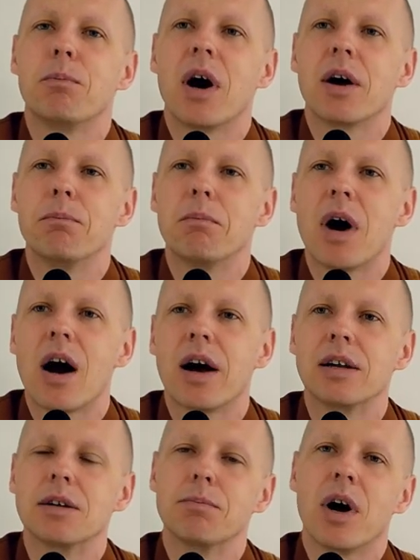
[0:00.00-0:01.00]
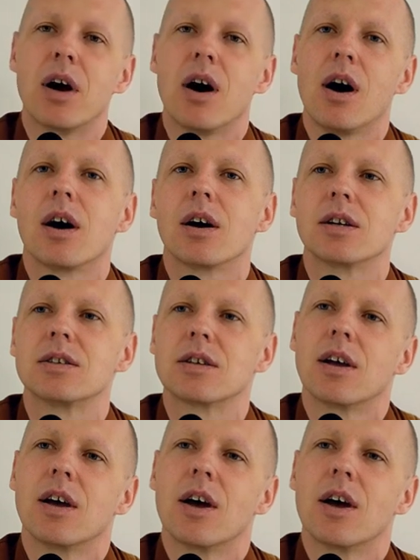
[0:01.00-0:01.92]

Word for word: my mind, my heart,